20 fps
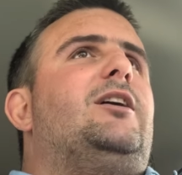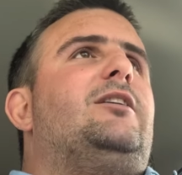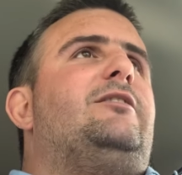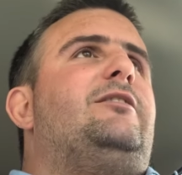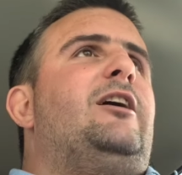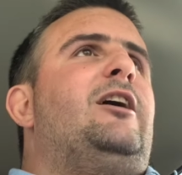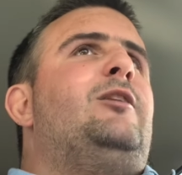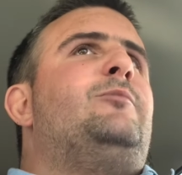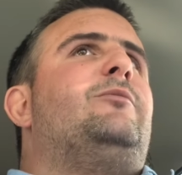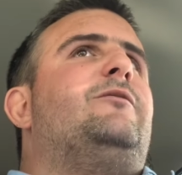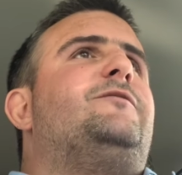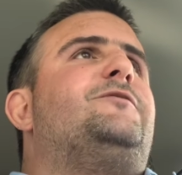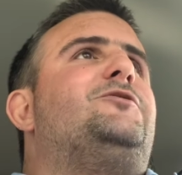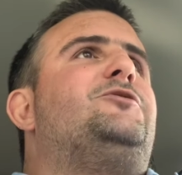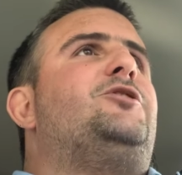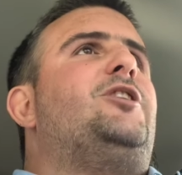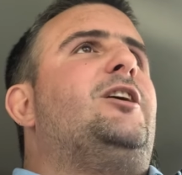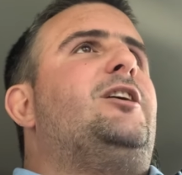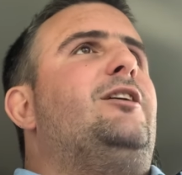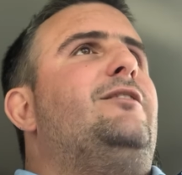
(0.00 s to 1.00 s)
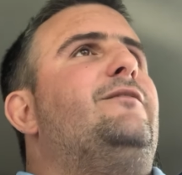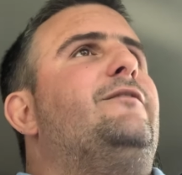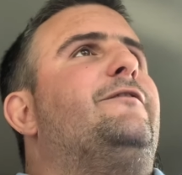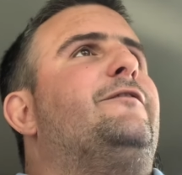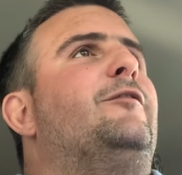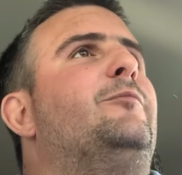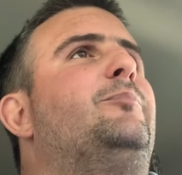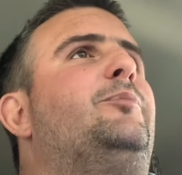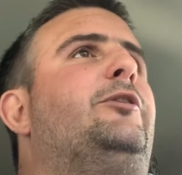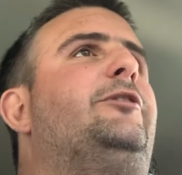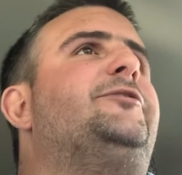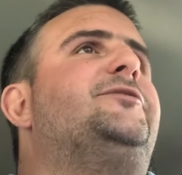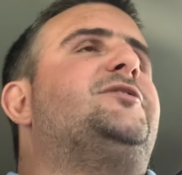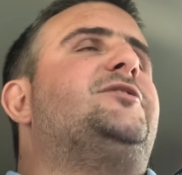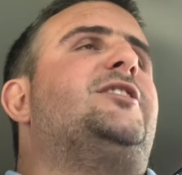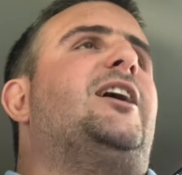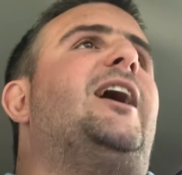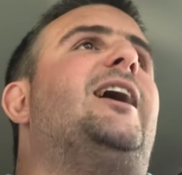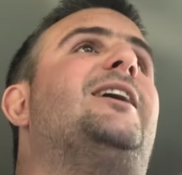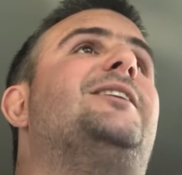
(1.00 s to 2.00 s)
game of chicken from both
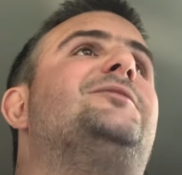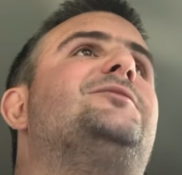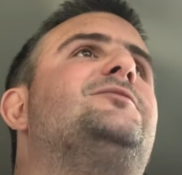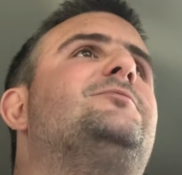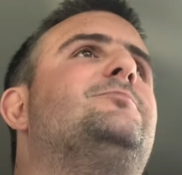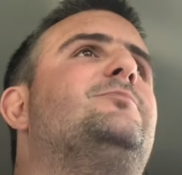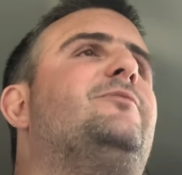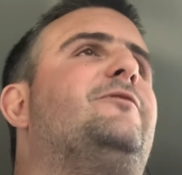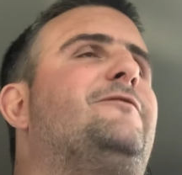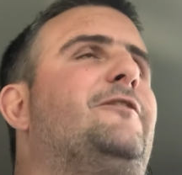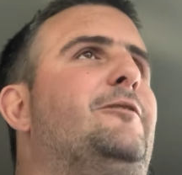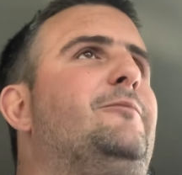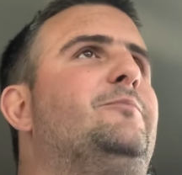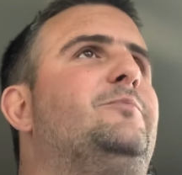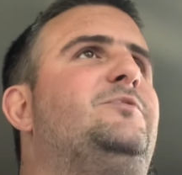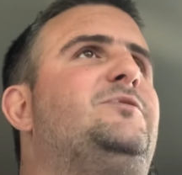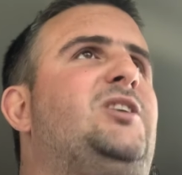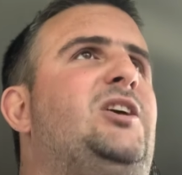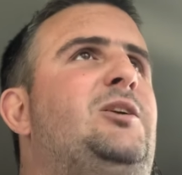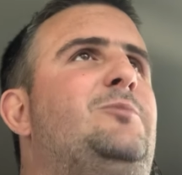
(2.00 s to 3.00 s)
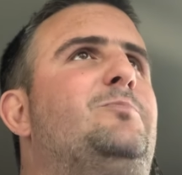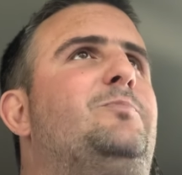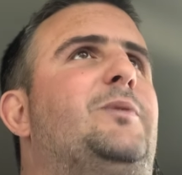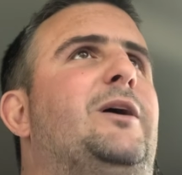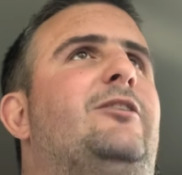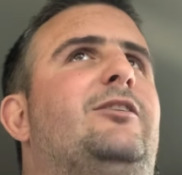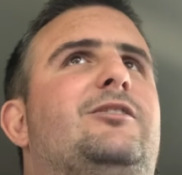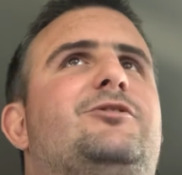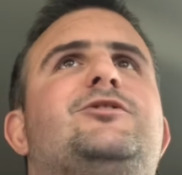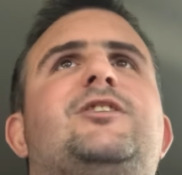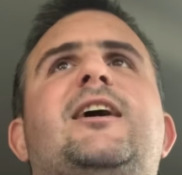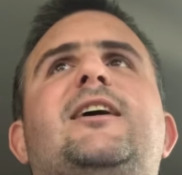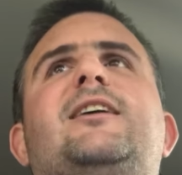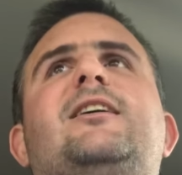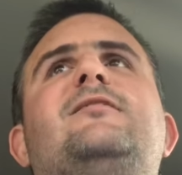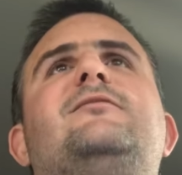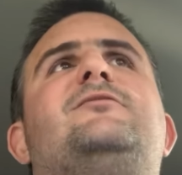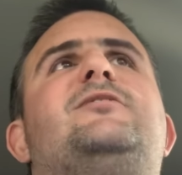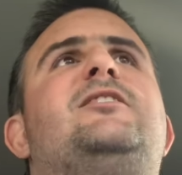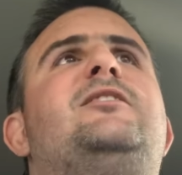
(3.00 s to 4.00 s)
sides, from Team
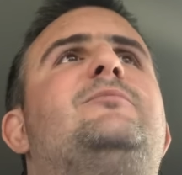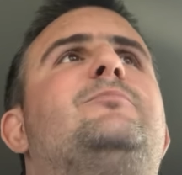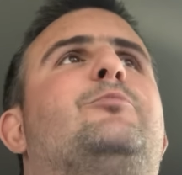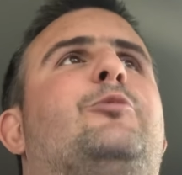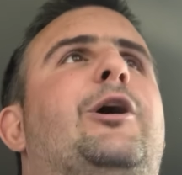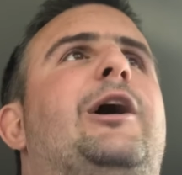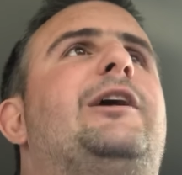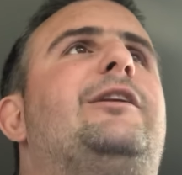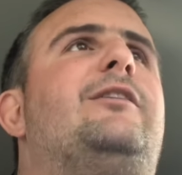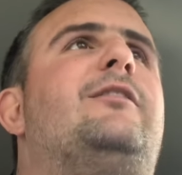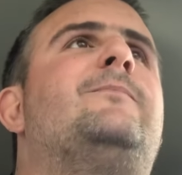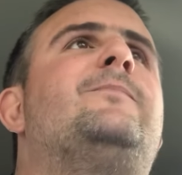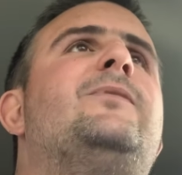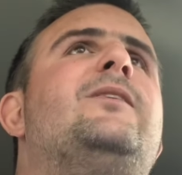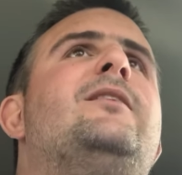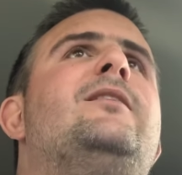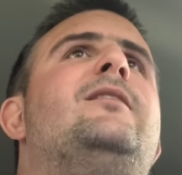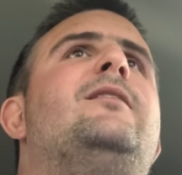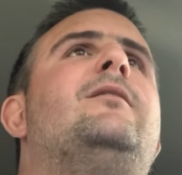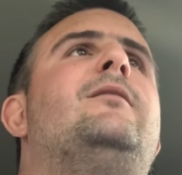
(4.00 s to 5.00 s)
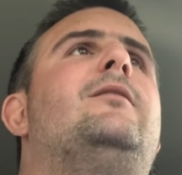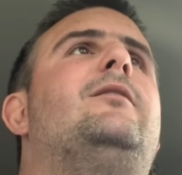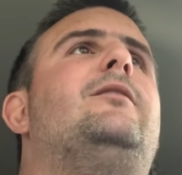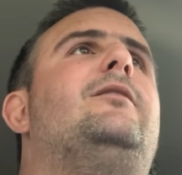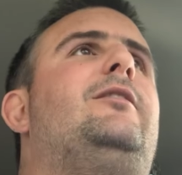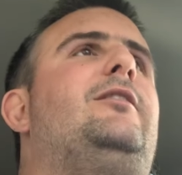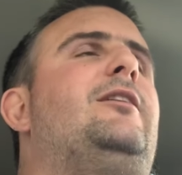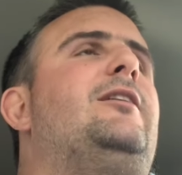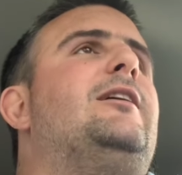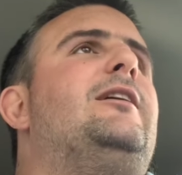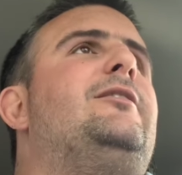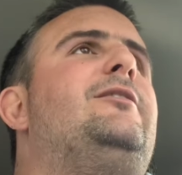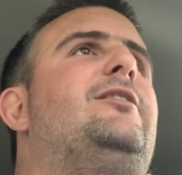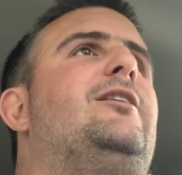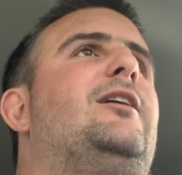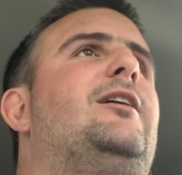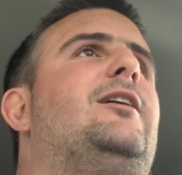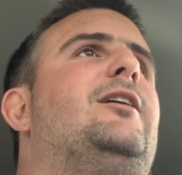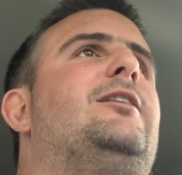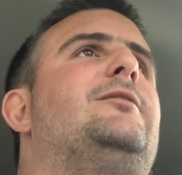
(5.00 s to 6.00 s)
Belichick and Team Brady, and
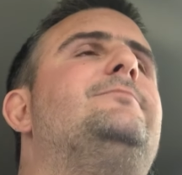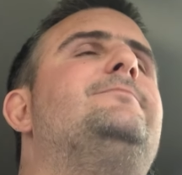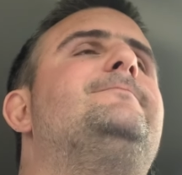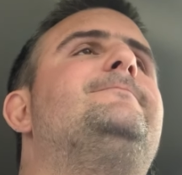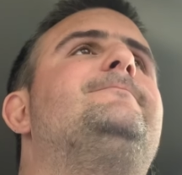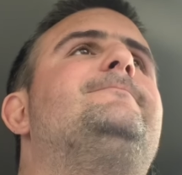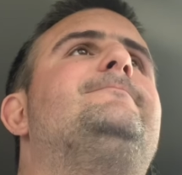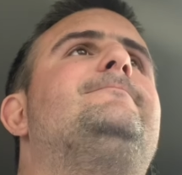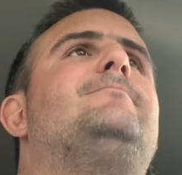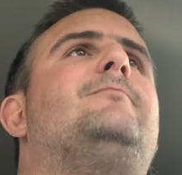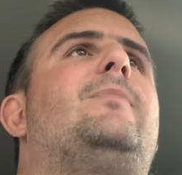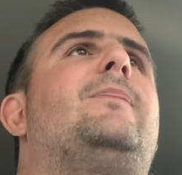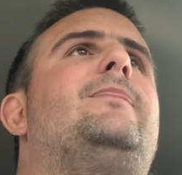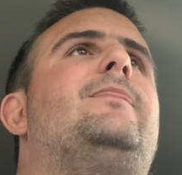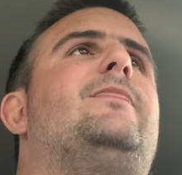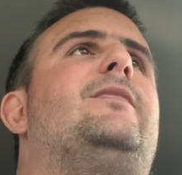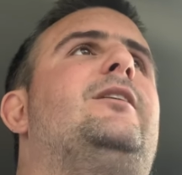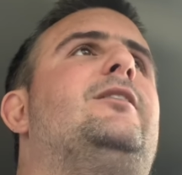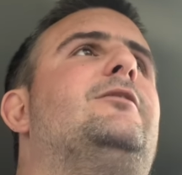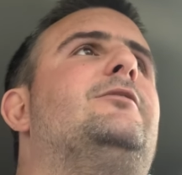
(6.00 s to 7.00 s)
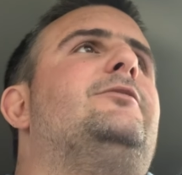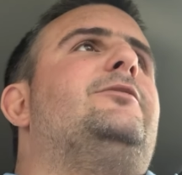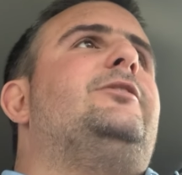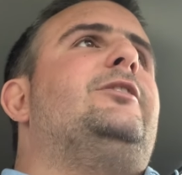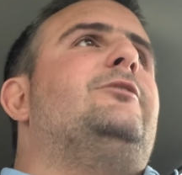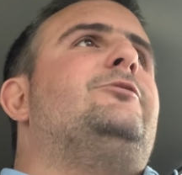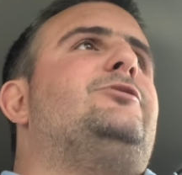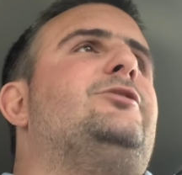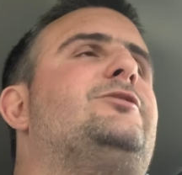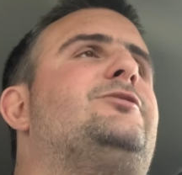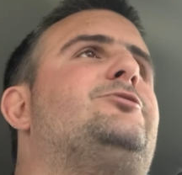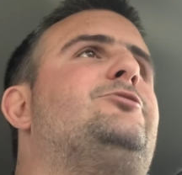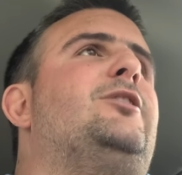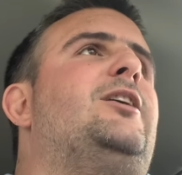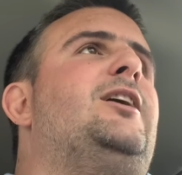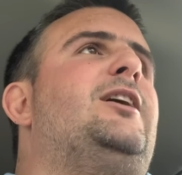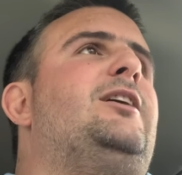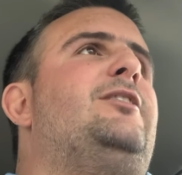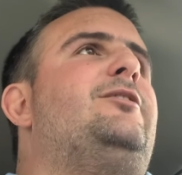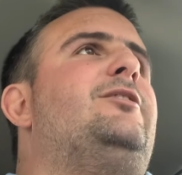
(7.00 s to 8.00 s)
they're just
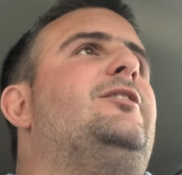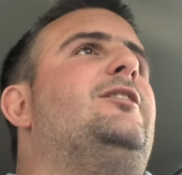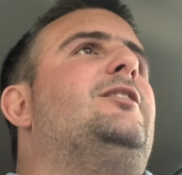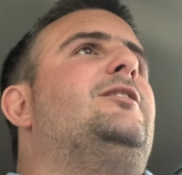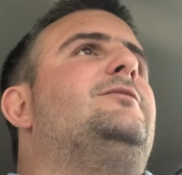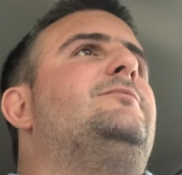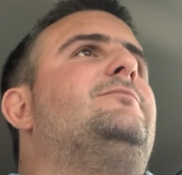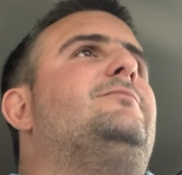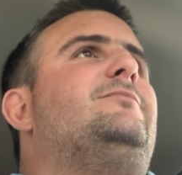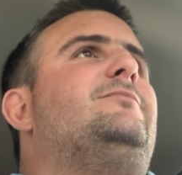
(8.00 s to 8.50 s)
trying to